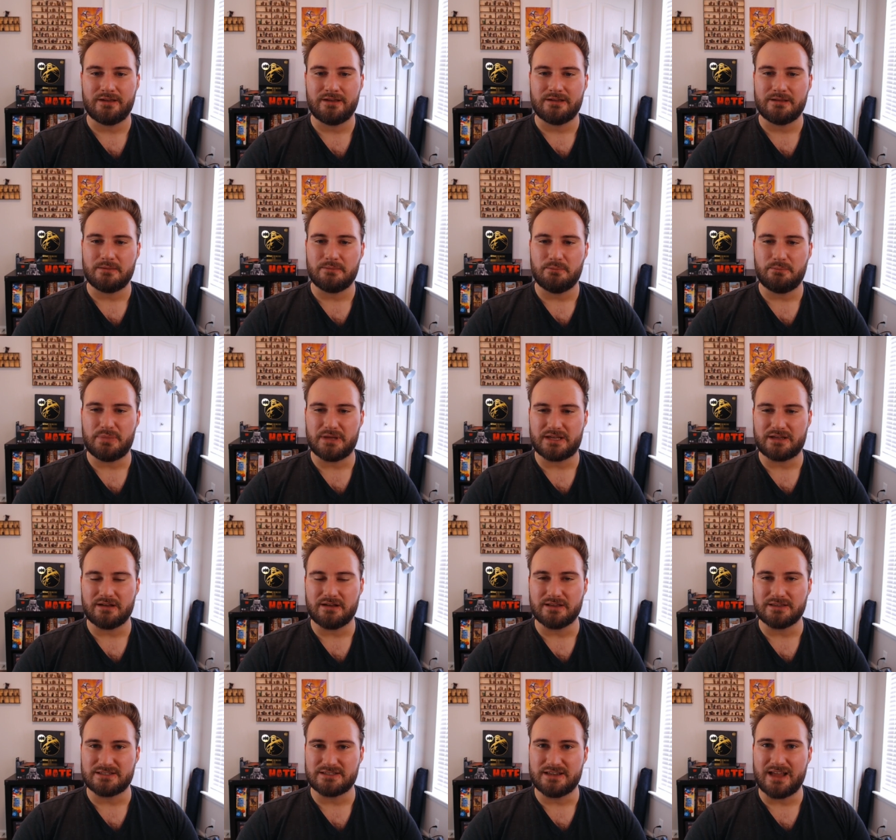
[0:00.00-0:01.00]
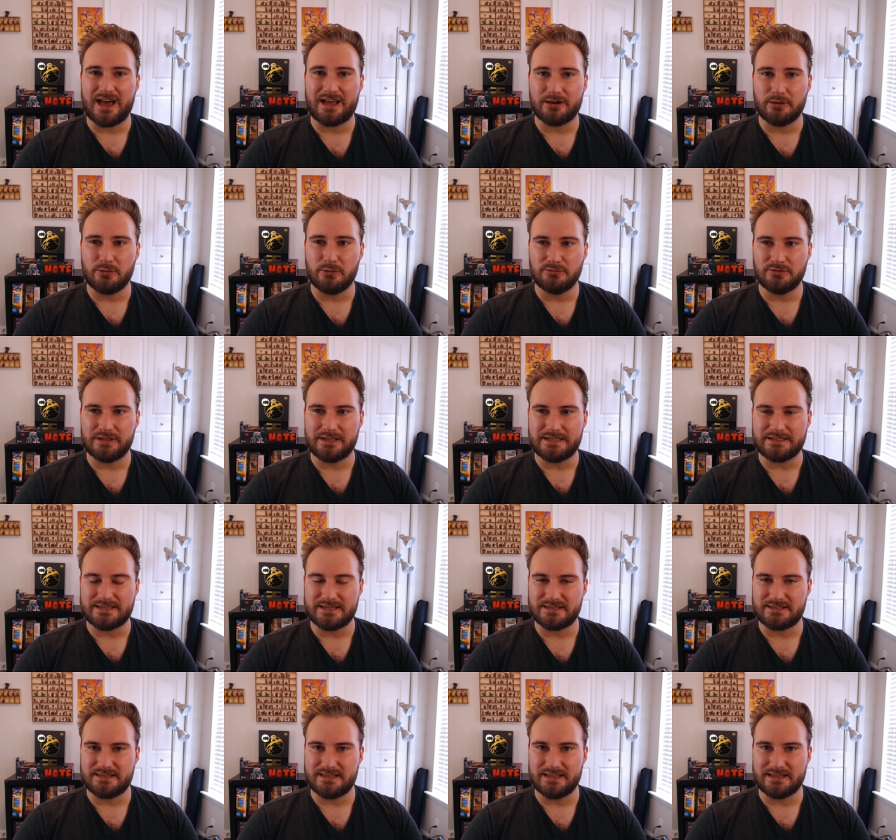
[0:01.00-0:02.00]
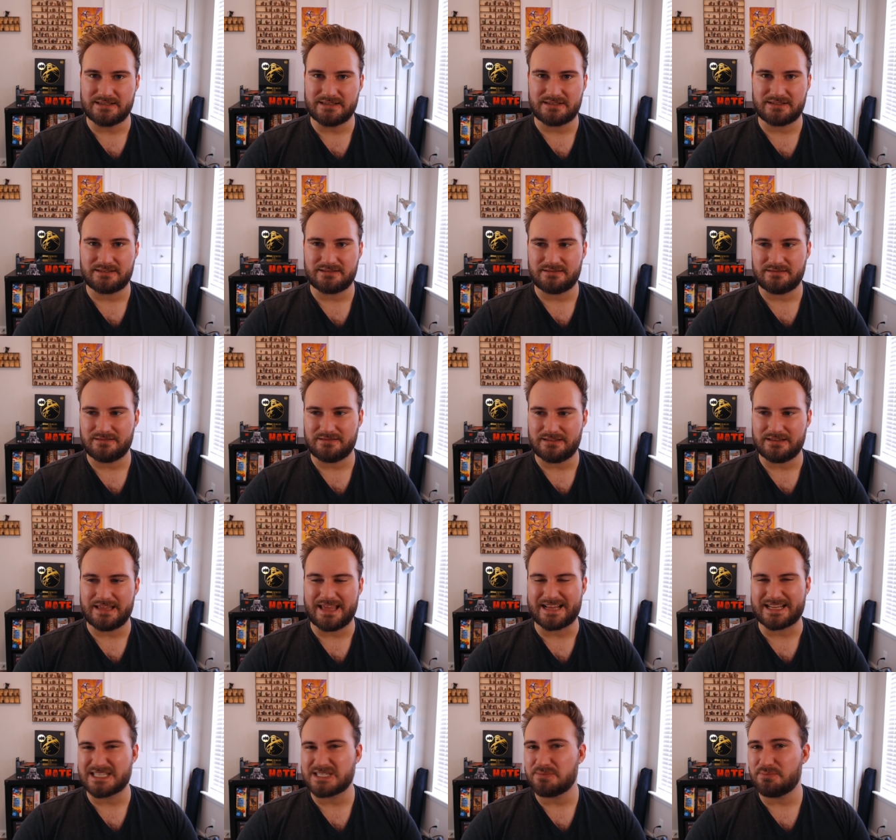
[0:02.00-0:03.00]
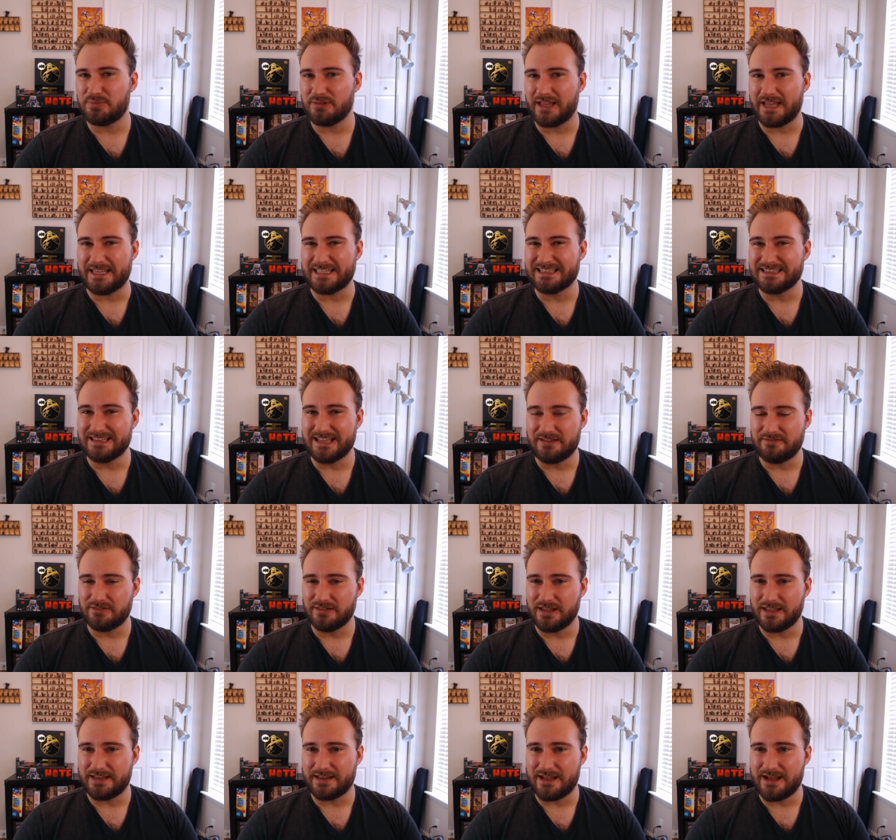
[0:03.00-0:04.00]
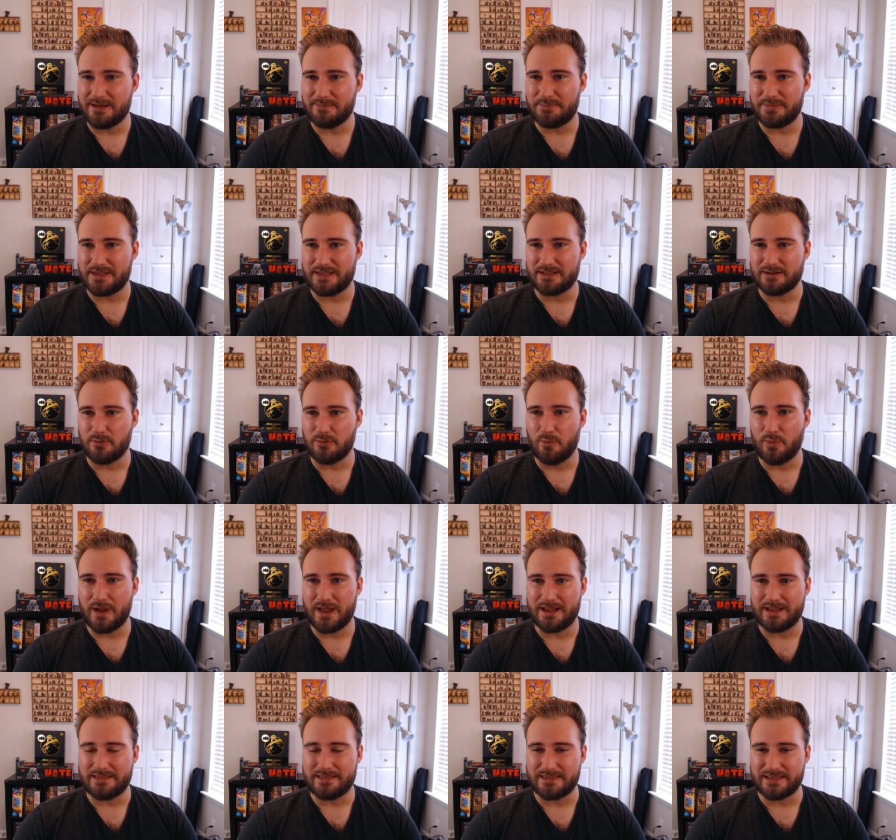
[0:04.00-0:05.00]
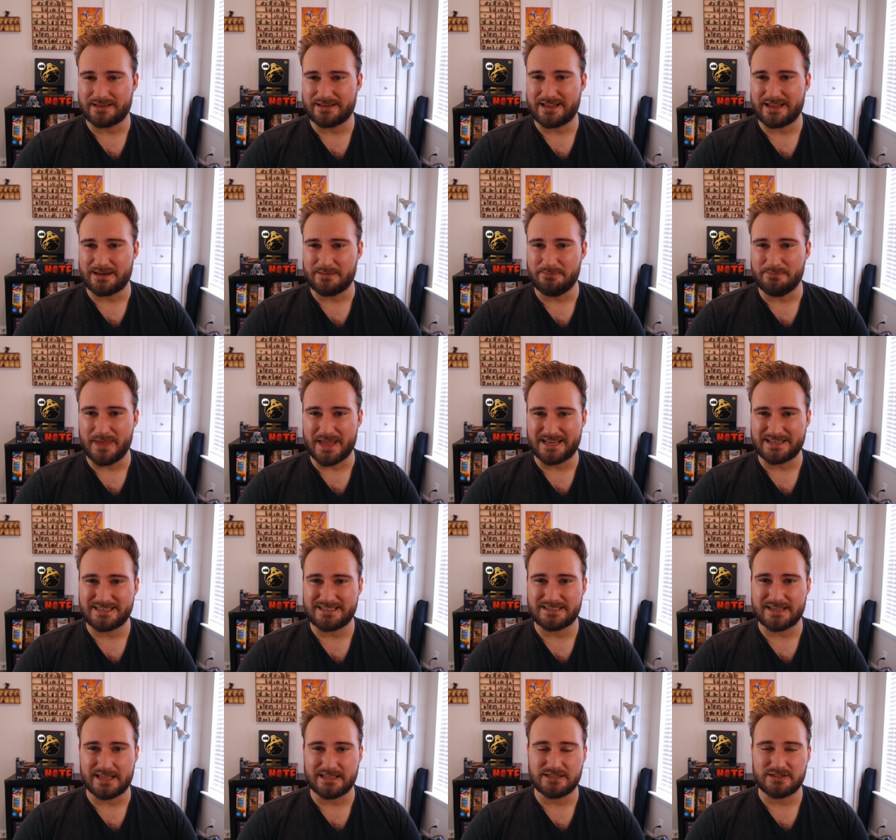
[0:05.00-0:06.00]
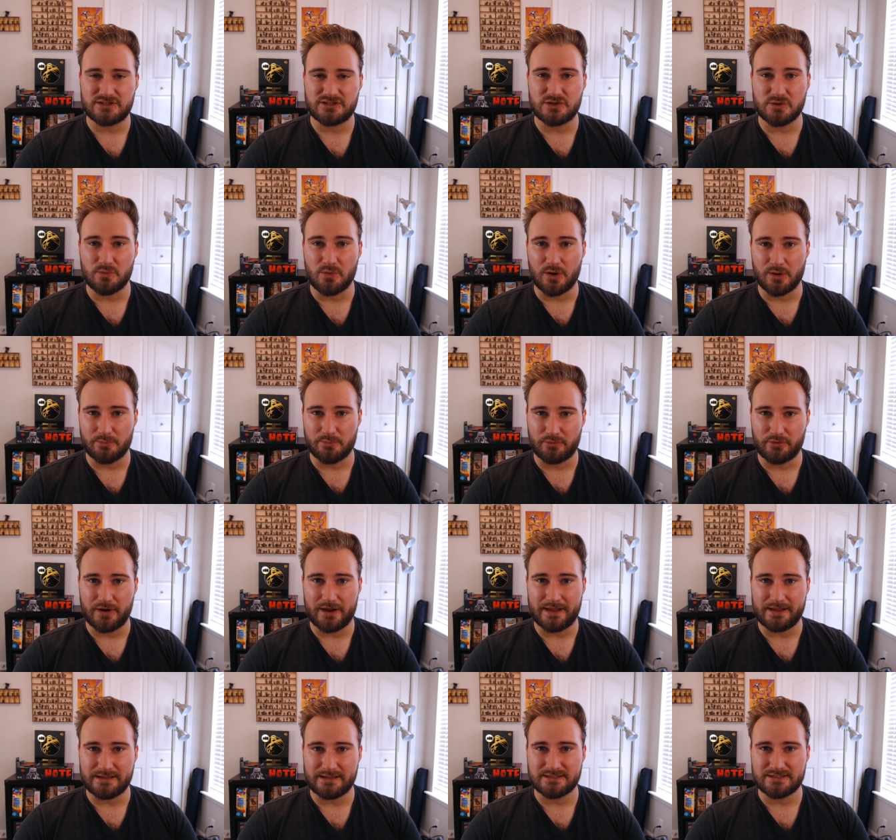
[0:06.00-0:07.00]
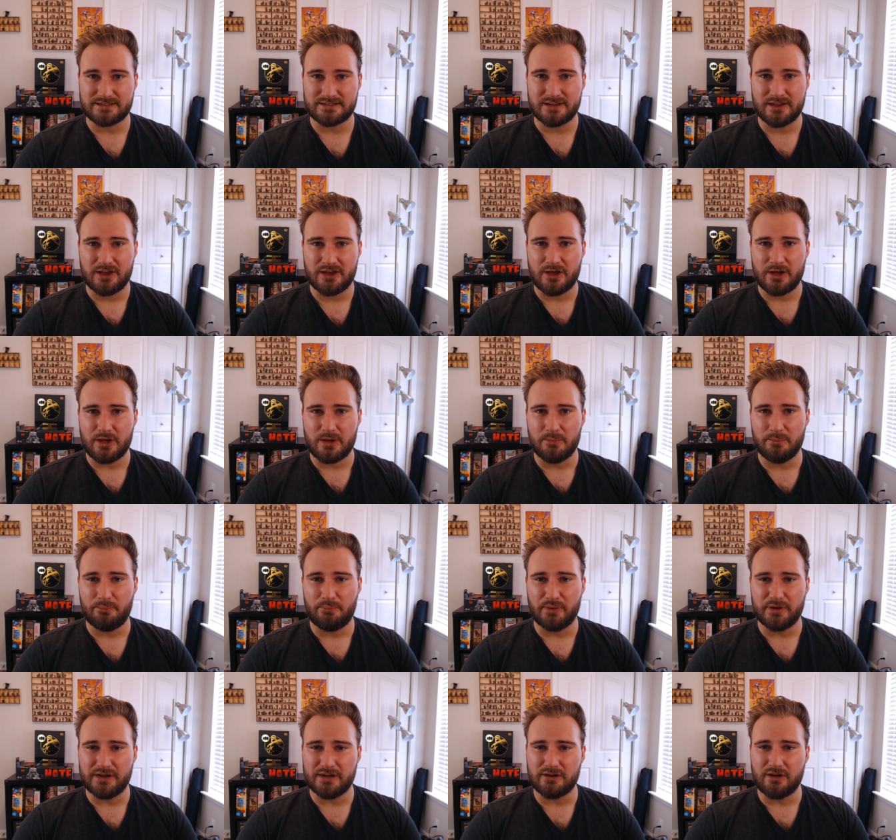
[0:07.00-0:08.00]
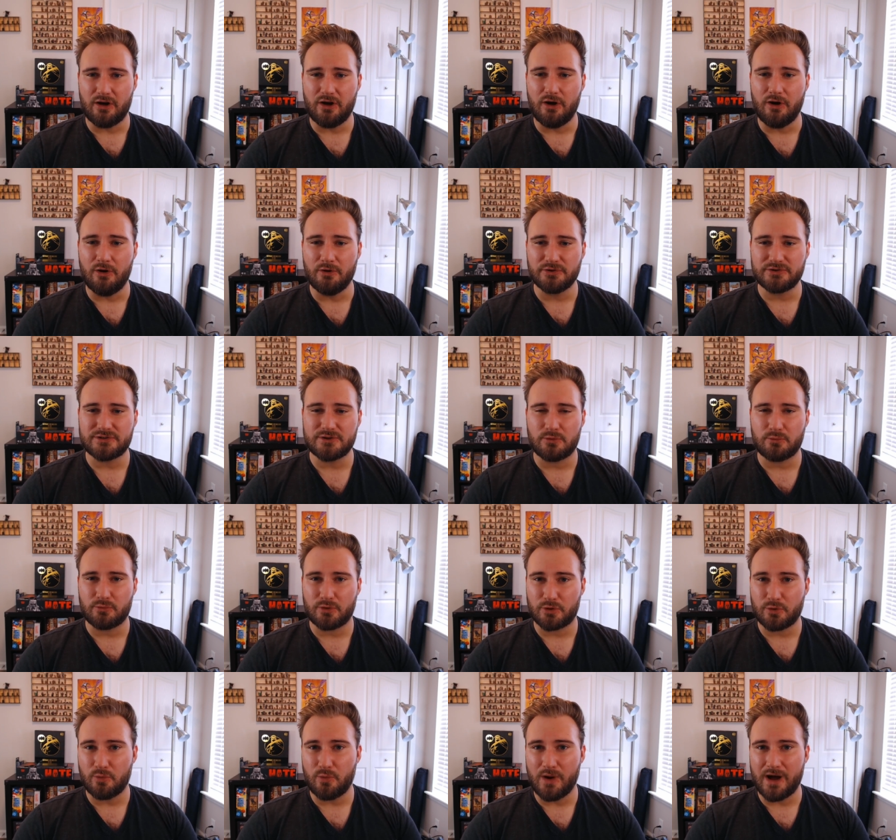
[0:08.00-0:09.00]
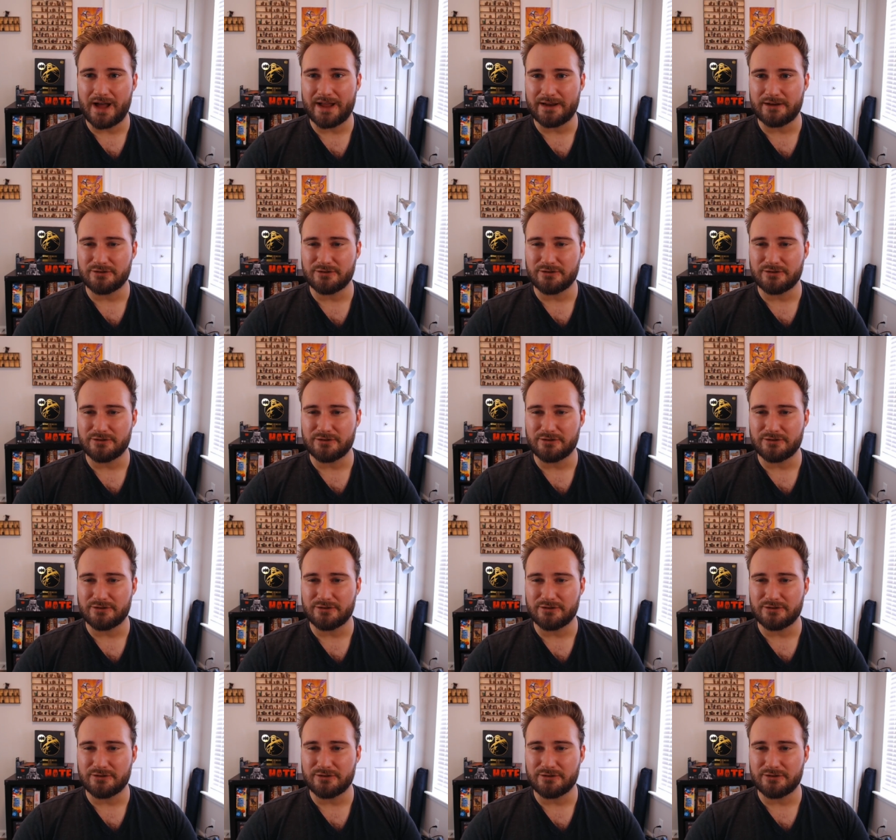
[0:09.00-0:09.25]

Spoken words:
Because not only does this explain leveling up in a way that kind of makes sense to our brains, but it also requires